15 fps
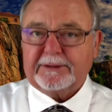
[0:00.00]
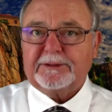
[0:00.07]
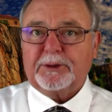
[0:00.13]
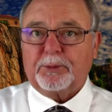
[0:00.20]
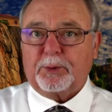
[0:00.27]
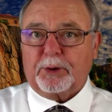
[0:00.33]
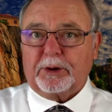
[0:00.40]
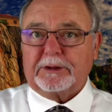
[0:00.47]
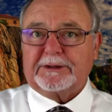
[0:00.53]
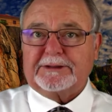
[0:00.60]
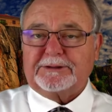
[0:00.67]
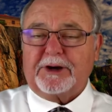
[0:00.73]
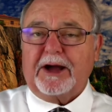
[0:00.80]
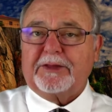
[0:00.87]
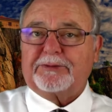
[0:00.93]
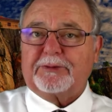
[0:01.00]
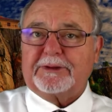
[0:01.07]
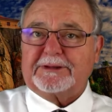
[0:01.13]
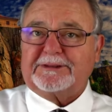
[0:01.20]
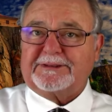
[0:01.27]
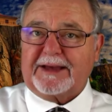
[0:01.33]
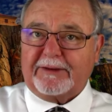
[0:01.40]
The world has gone through
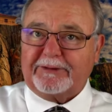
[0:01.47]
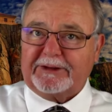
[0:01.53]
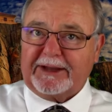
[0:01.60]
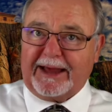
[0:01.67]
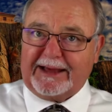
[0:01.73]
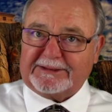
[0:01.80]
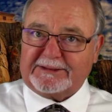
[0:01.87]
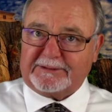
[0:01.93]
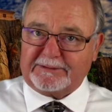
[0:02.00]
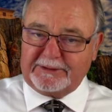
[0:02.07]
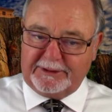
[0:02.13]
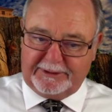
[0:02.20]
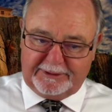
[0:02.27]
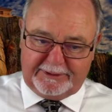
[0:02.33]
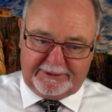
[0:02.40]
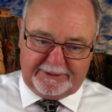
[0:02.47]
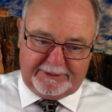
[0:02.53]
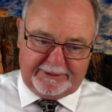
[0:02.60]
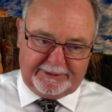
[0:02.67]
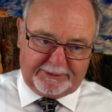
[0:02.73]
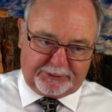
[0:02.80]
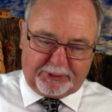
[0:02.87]
the 7 last
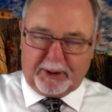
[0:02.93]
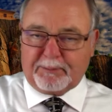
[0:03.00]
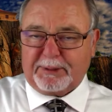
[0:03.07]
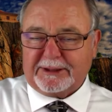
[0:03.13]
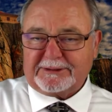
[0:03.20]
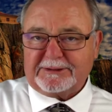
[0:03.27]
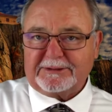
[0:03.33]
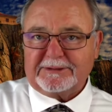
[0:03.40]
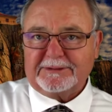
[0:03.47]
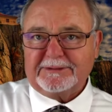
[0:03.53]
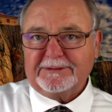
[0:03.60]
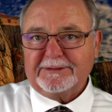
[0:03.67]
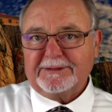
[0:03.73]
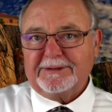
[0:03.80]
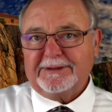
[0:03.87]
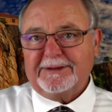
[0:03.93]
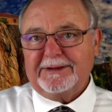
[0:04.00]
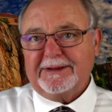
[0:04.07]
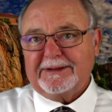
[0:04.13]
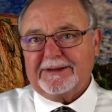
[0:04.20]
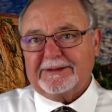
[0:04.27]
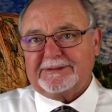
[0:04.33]
trumpets,
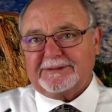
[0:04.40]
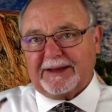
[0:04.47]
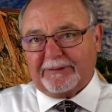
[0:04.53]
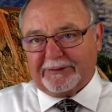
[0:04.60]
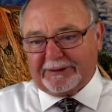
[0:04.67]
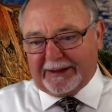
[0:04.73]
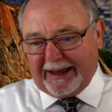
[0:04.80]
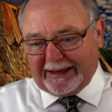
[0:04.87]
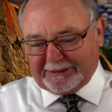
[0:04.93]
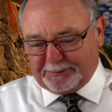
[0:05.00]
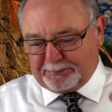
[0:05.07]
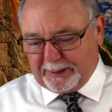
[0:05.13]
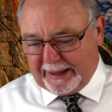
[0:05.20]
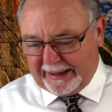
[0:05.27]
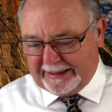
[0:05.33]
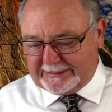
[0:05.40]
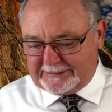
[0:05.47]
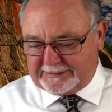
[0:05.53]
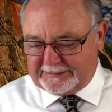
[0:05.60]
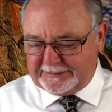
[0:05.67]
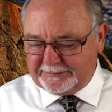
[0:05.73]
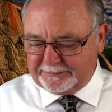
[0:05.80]
7 last
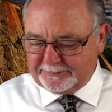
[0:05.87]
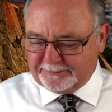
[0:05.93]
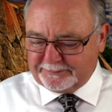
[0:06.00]
plagues,